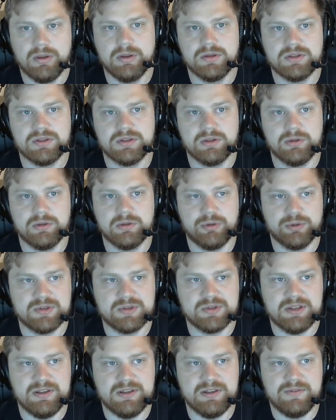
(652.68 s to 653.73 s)
Something called burp.
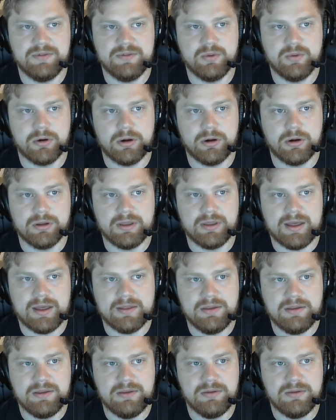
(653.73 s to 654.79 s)
So if you are on
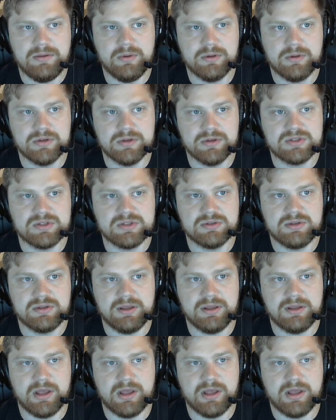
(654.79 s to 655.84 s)
Kali, you can just
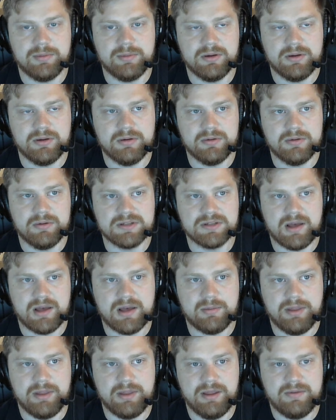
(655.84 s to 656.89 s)
click up here in the top
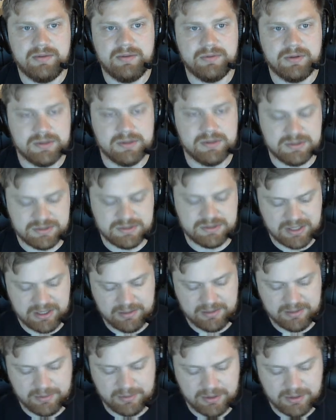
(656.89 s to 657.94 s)
left,
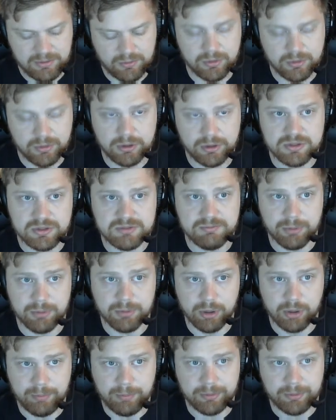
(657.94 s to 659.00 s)
type in the words
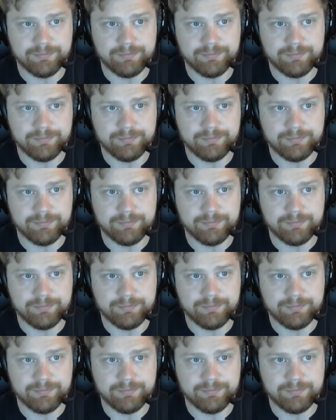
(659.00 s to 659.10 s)
burp,